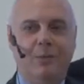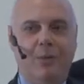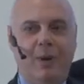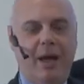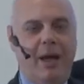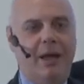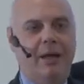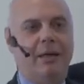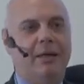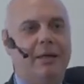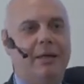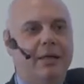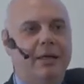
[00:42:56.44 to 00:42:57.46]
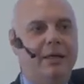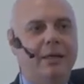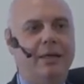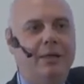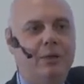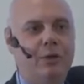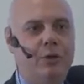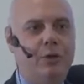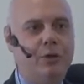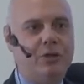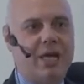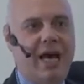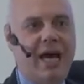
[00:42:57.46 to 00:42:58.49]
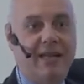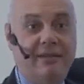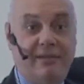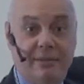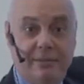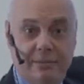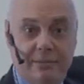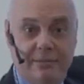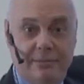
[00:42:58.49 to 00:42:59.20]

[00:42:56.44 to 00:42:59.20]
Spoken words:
where you use hunter